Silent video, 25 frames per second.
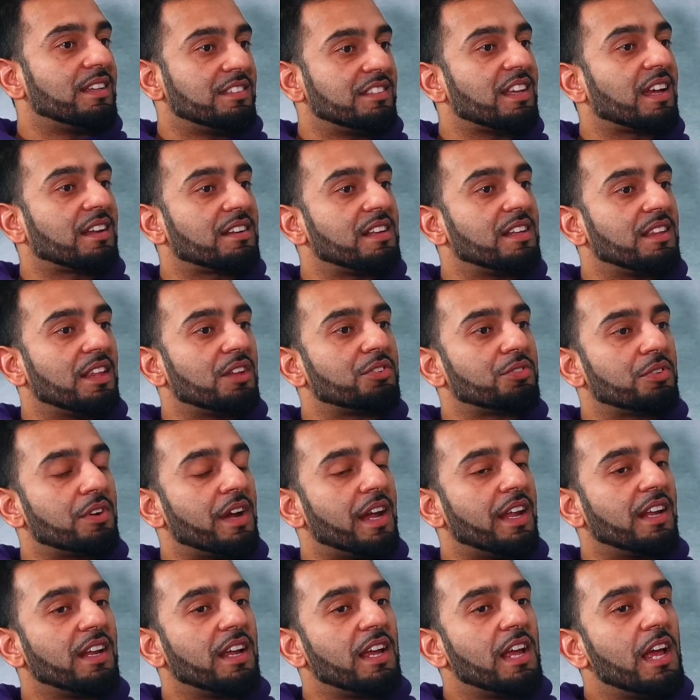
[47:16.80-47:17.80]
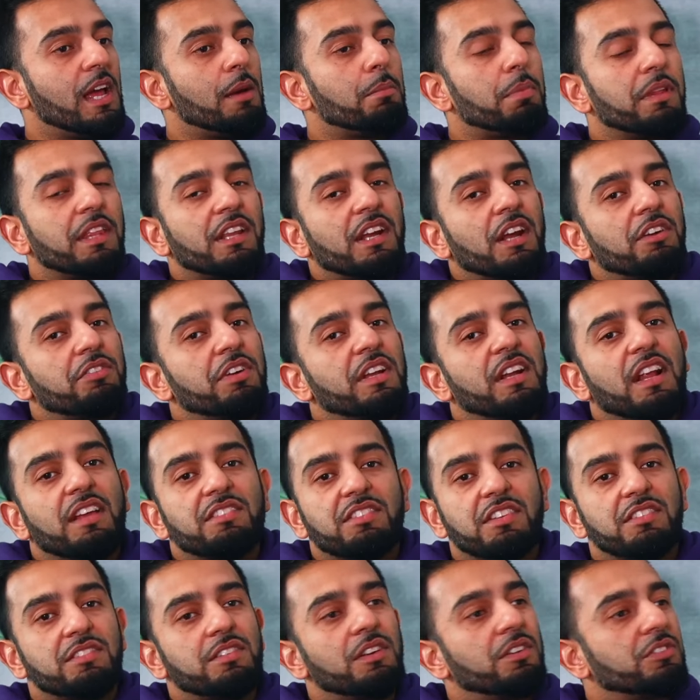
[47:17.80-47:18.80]
Exactly. Yes. That's right. But then I
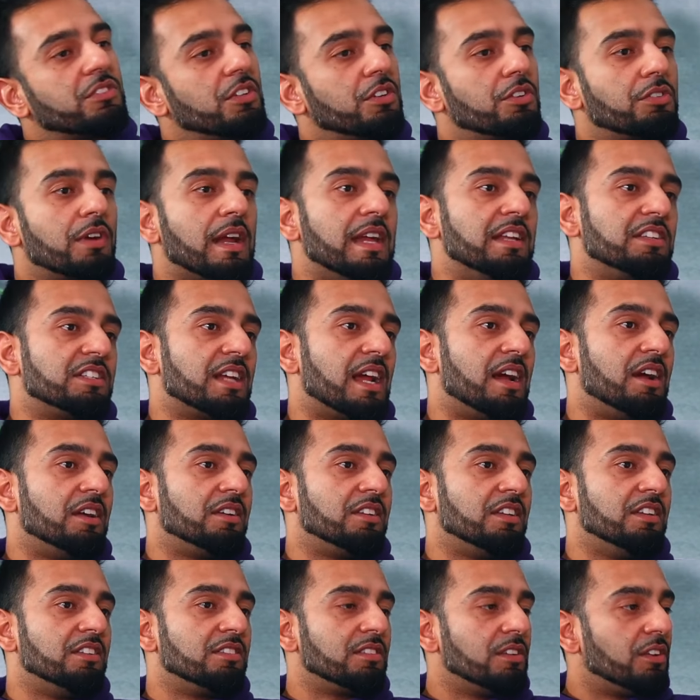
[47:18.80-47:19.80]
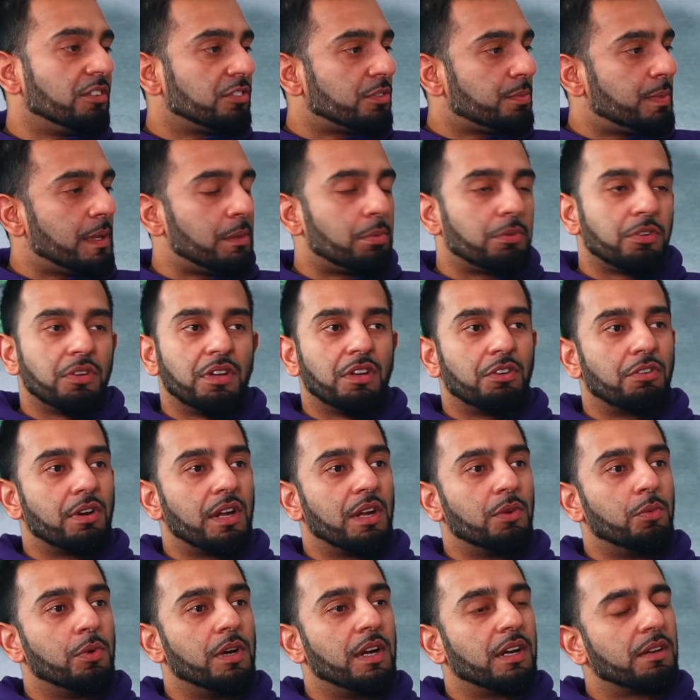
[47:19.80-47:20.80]
realized there's lots of great charities, lots of people doing
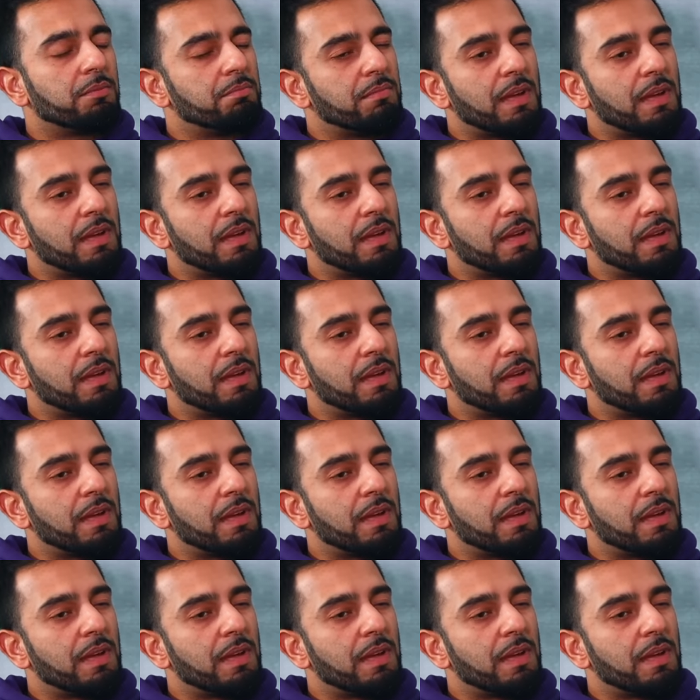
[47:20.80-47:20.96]
great work.